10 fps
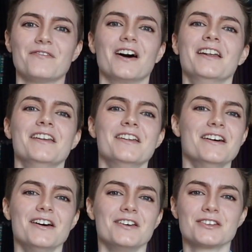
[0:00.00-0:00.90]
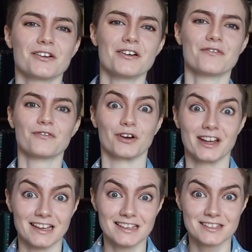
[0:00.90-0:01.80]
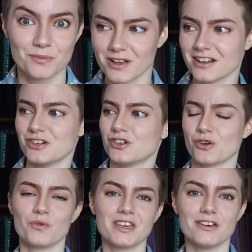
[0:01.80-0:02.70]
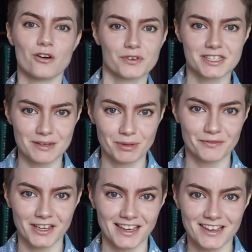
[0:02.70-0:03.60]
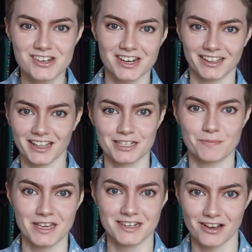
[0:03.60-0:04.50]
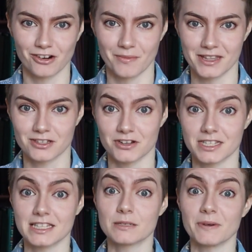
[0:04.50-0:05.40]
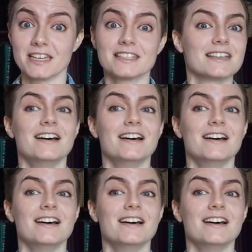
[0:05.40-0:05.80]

fun turn of phrase, what a jokey oversimplification, lesbian necromancers in space.